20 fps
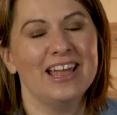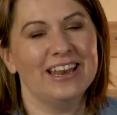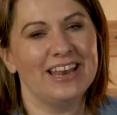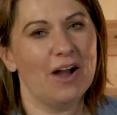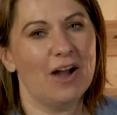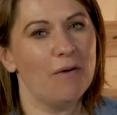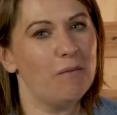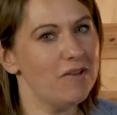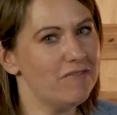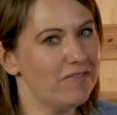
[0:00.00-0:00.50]

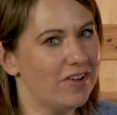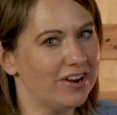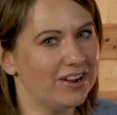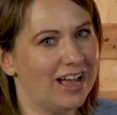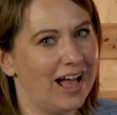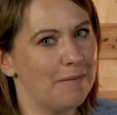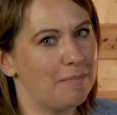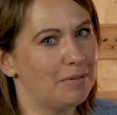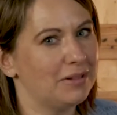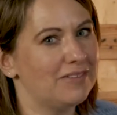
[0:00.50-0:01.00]
Now, we've got a
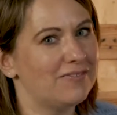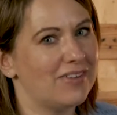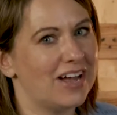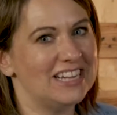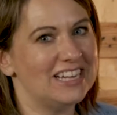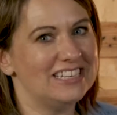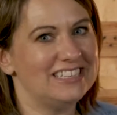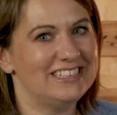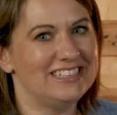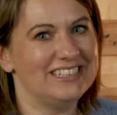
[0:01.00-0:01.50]
couple of
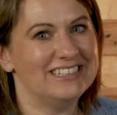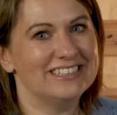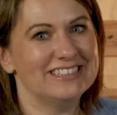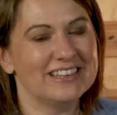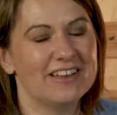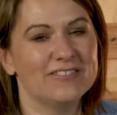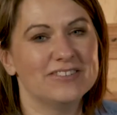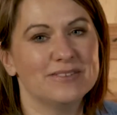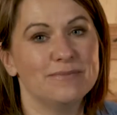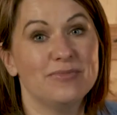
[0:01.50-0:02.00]
ideas
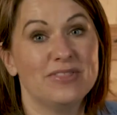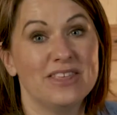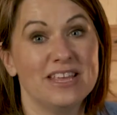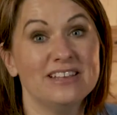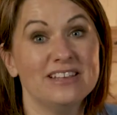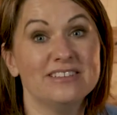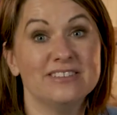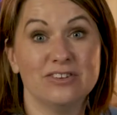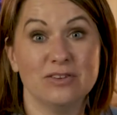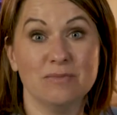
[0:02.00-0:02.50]
of some
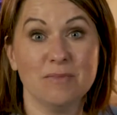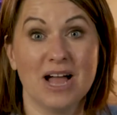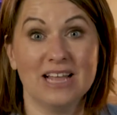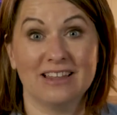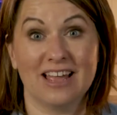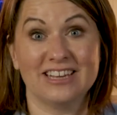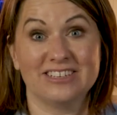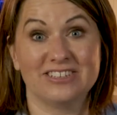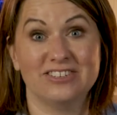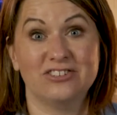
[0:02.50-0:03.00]
things you might
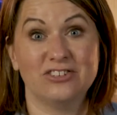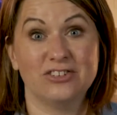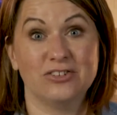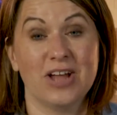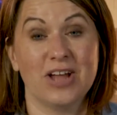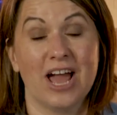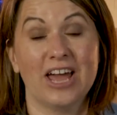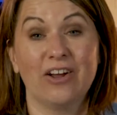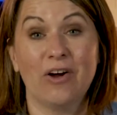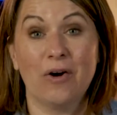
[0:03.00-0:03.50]
like to do
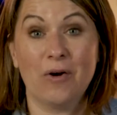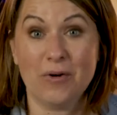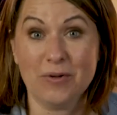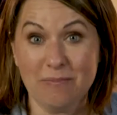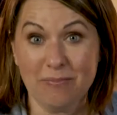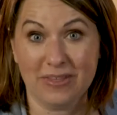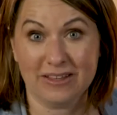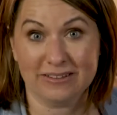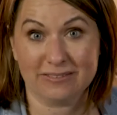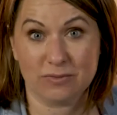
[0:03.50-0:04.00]
at
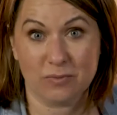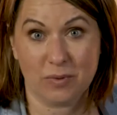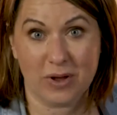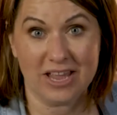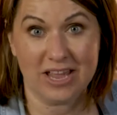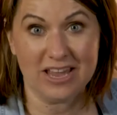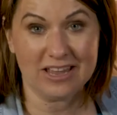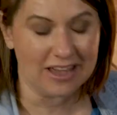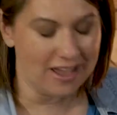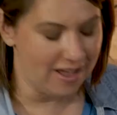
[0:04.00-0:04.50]
home this
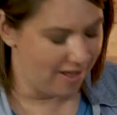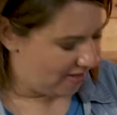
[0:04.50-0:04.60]
week